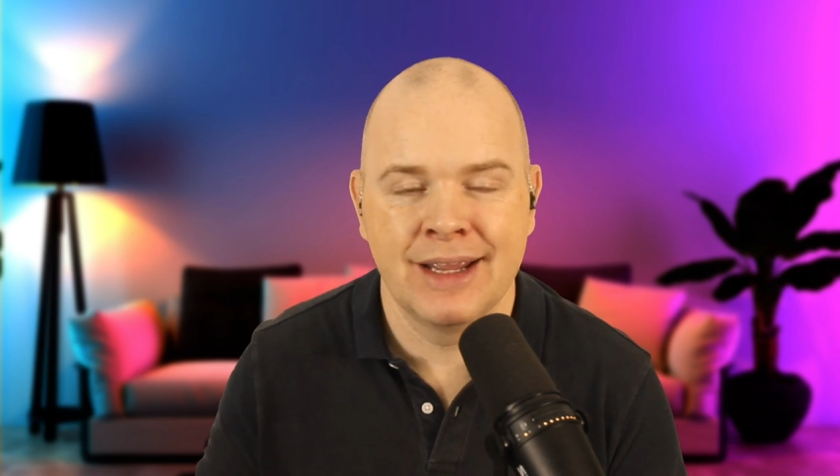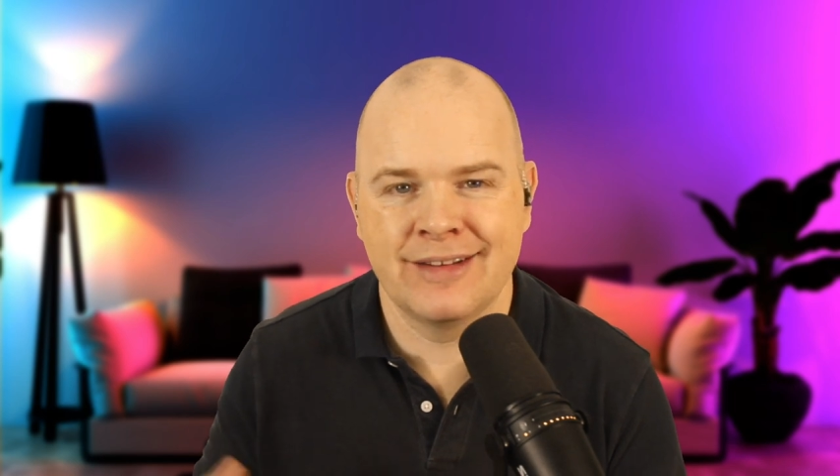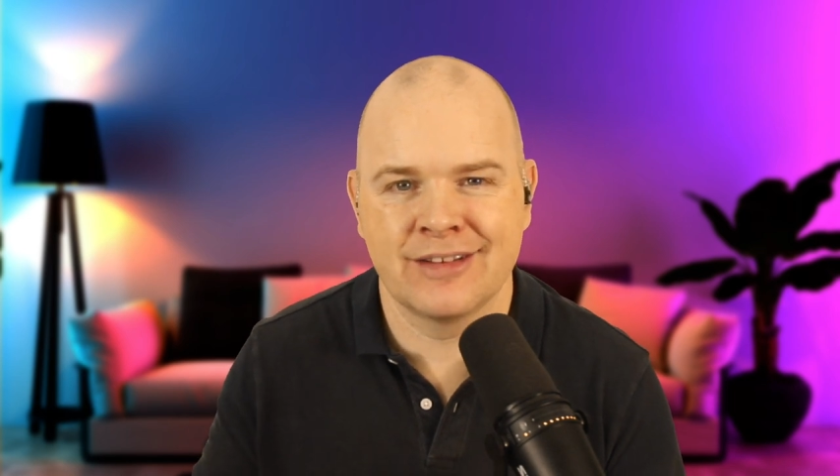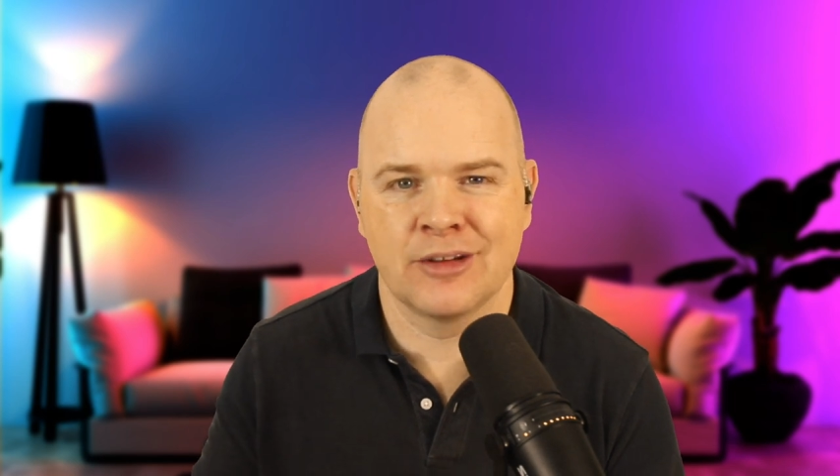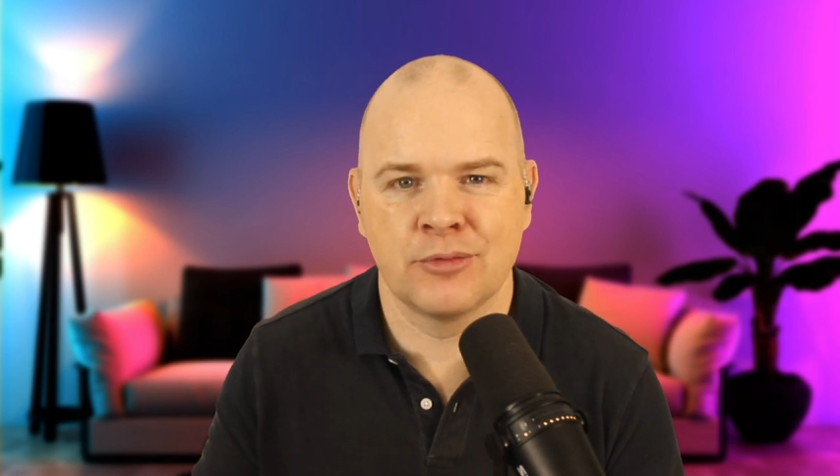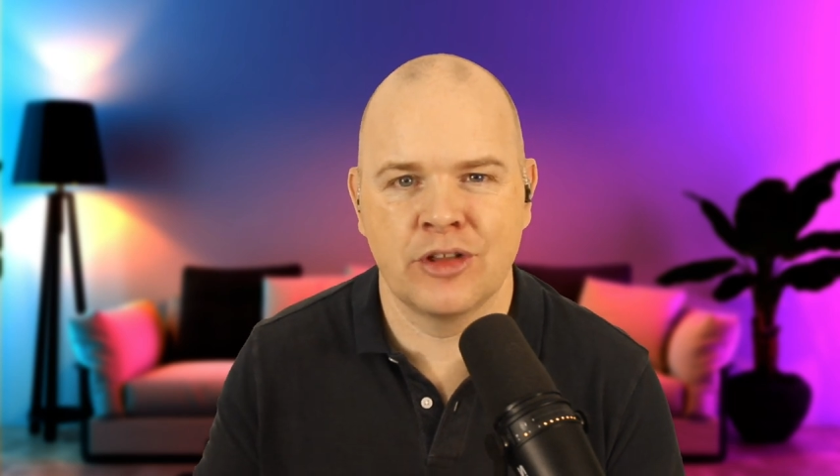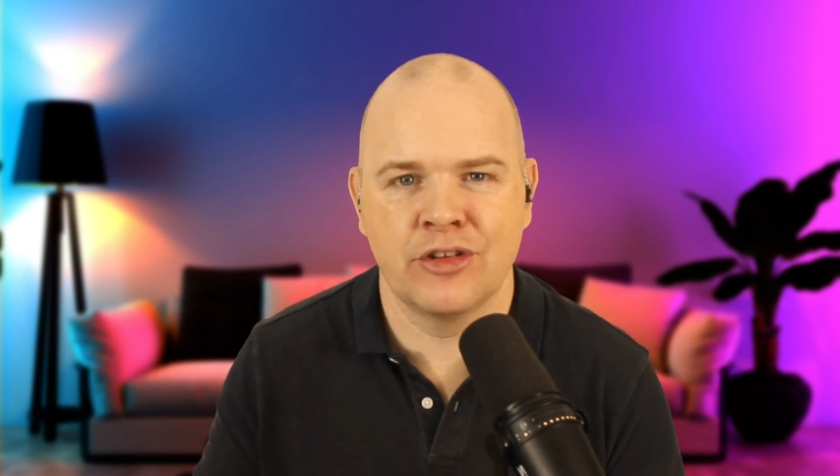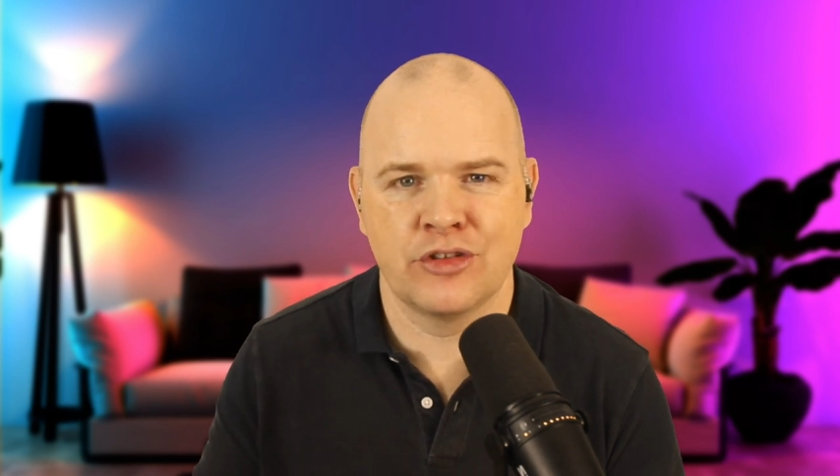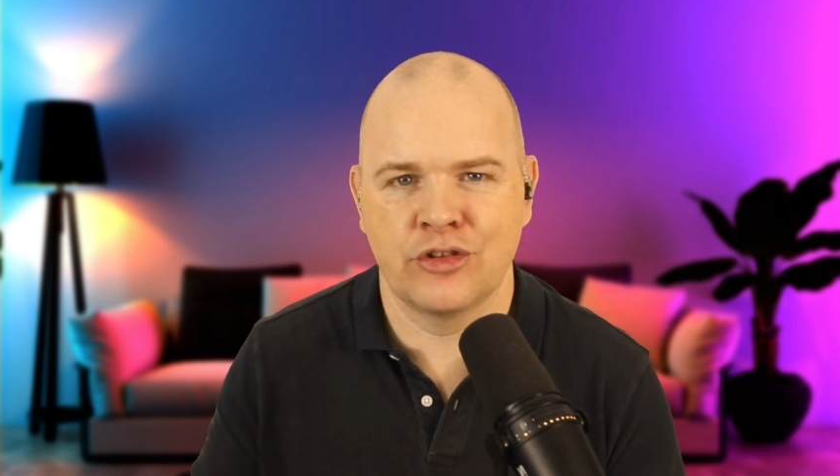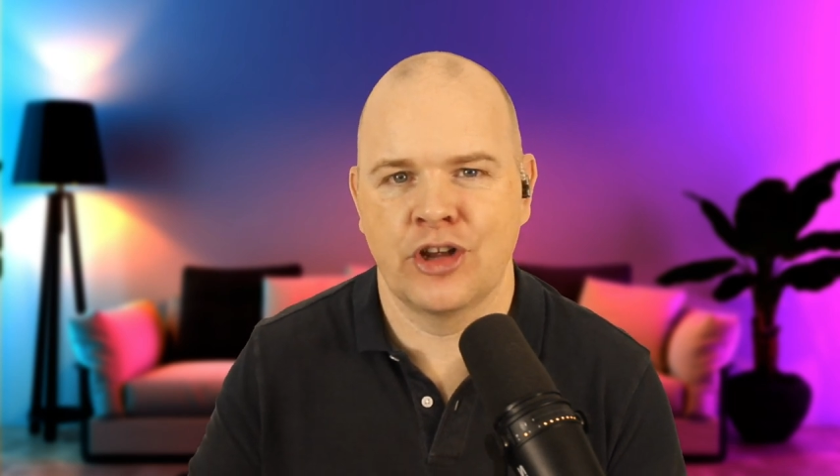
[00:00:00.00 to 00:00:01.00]
It is
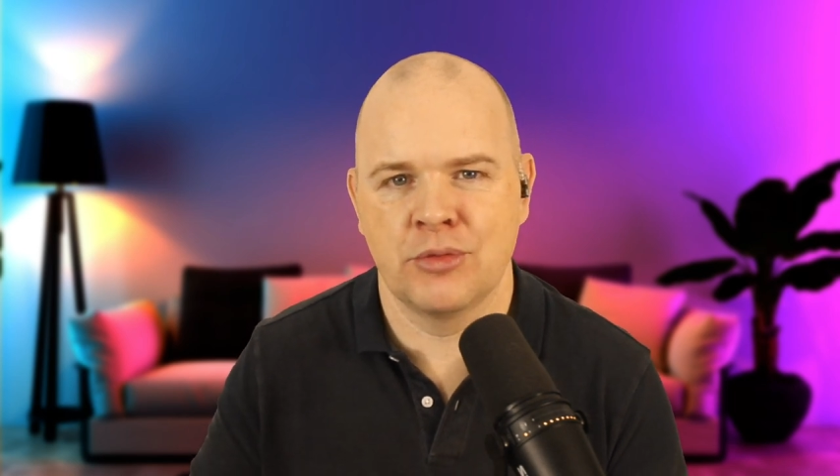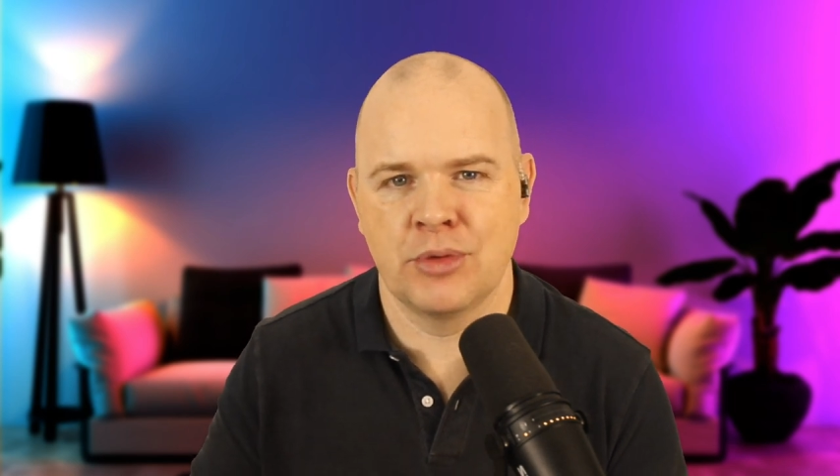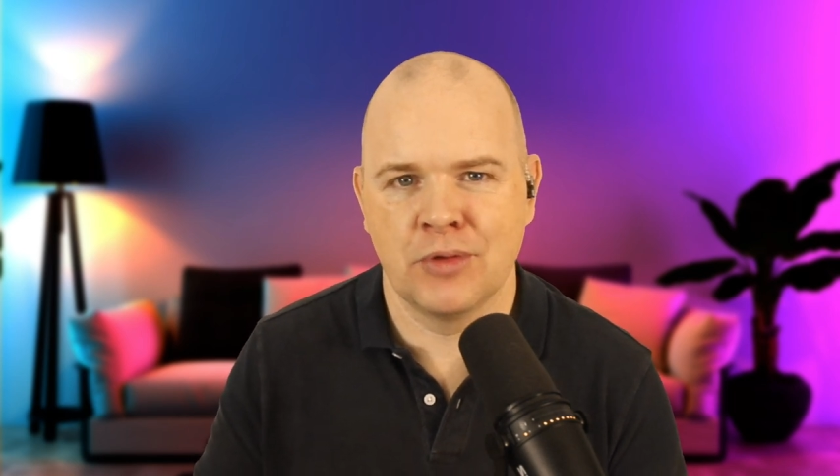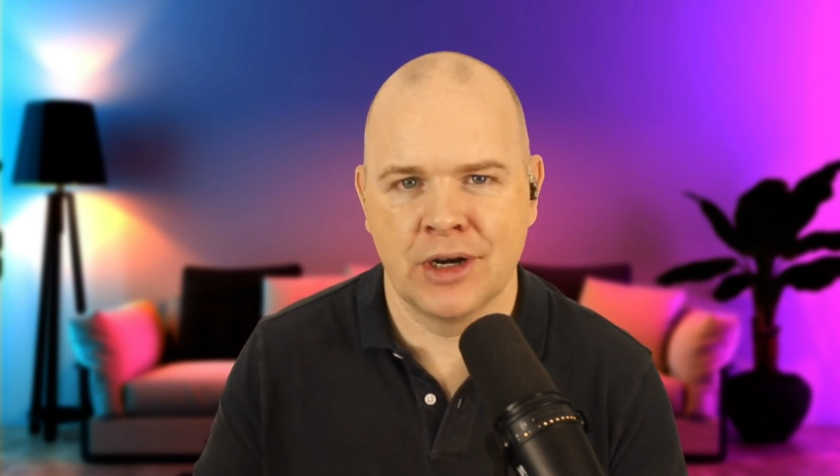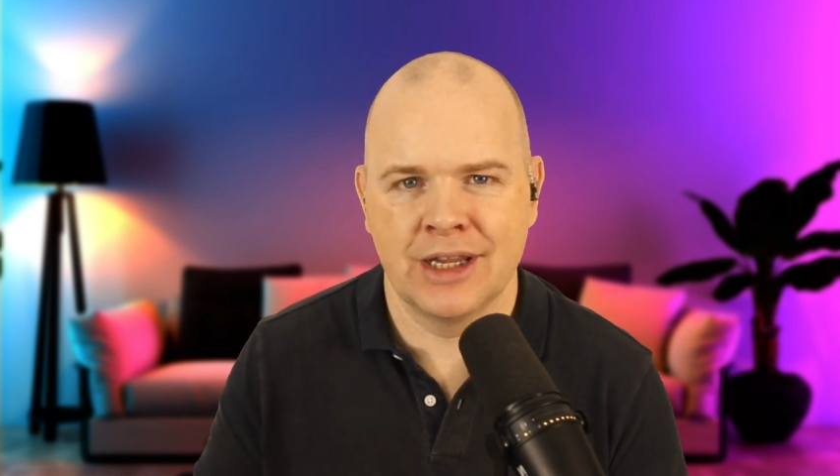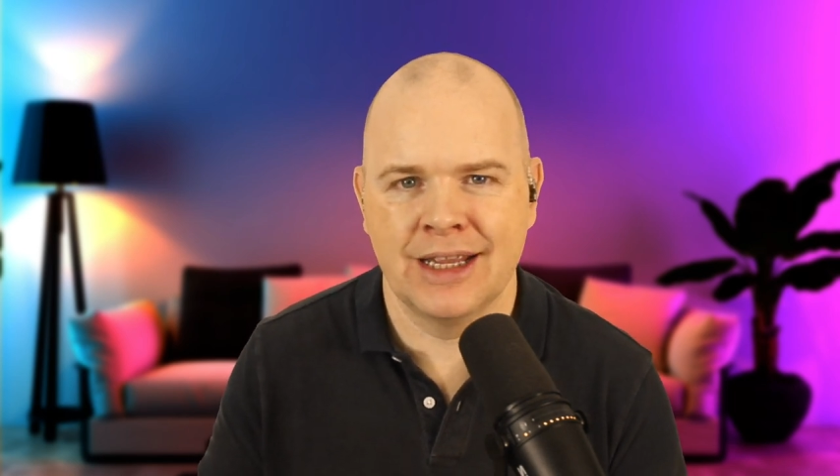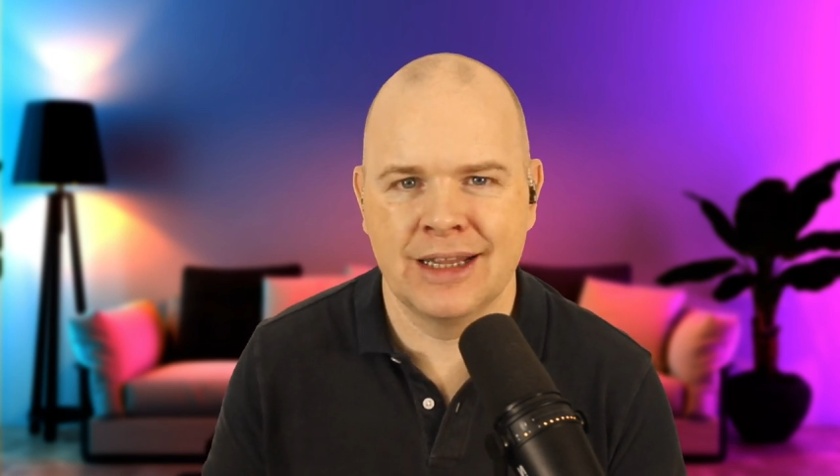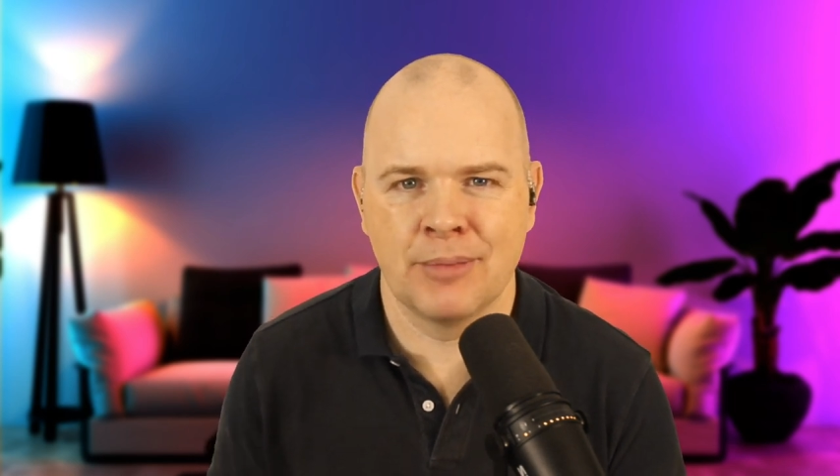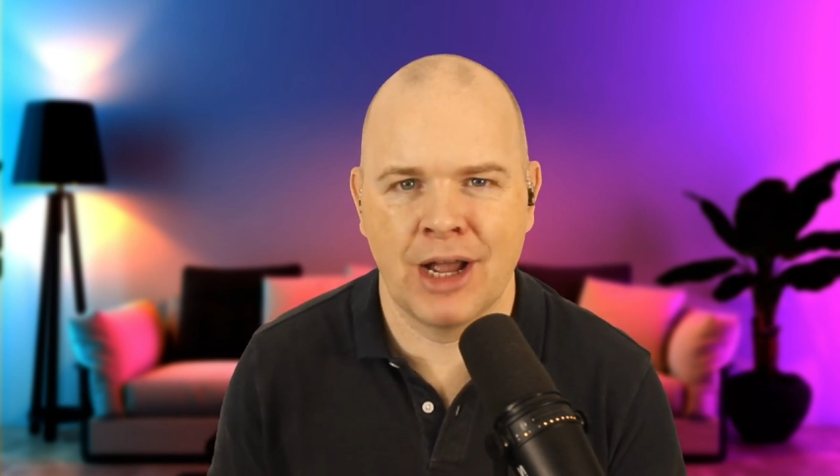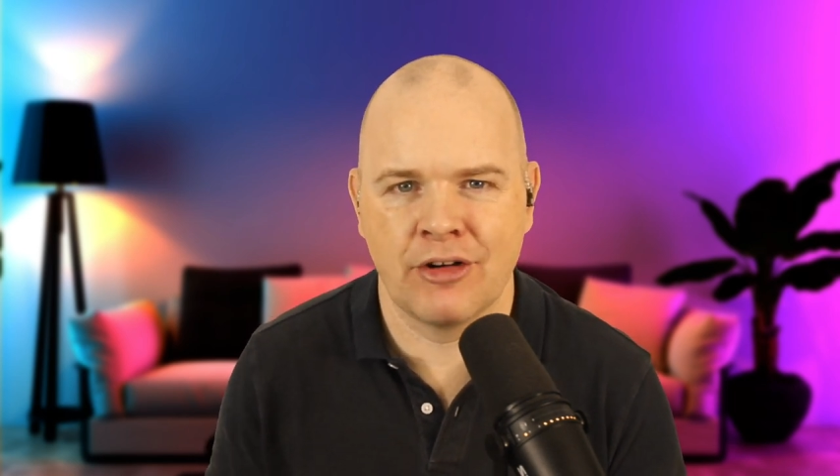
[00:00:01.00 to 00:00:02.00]
something that's just going to be running
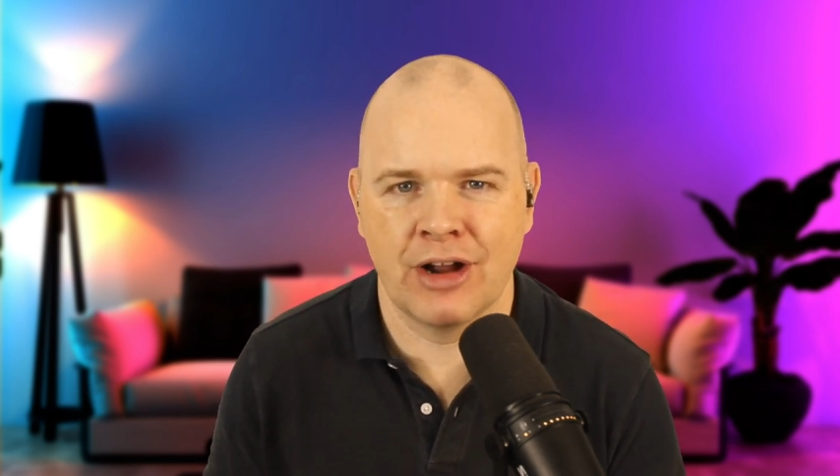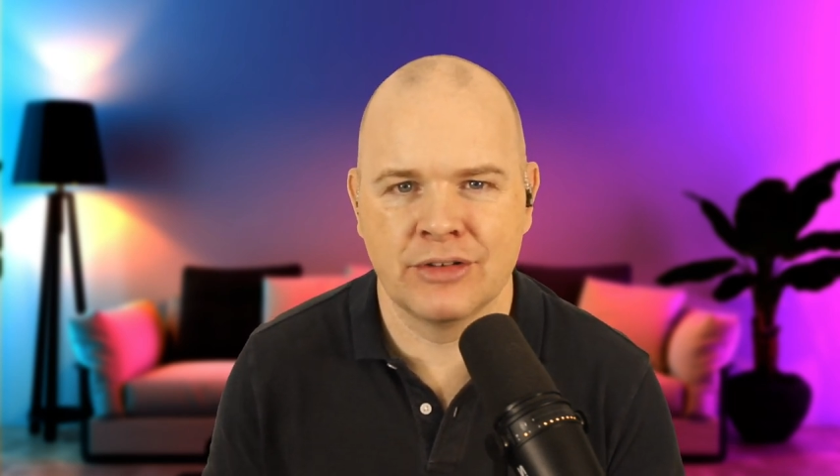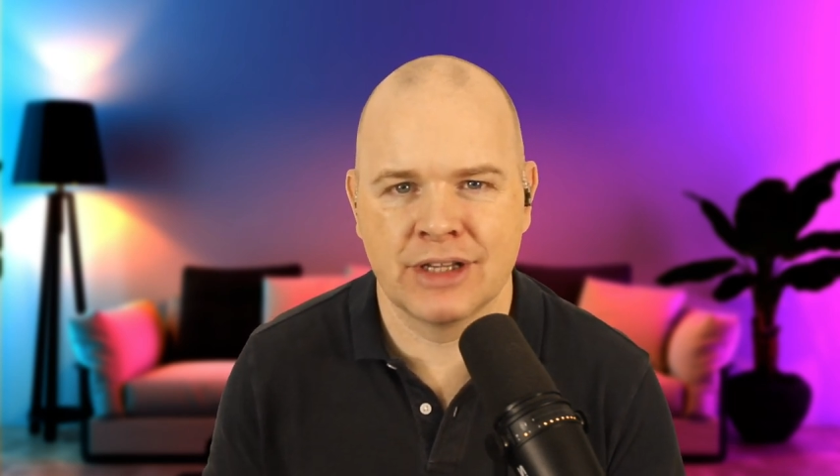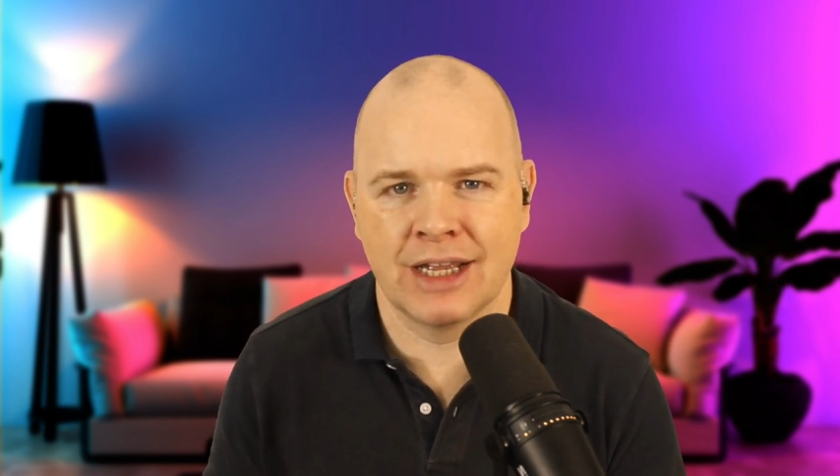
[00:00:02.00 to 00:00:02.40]
in the background.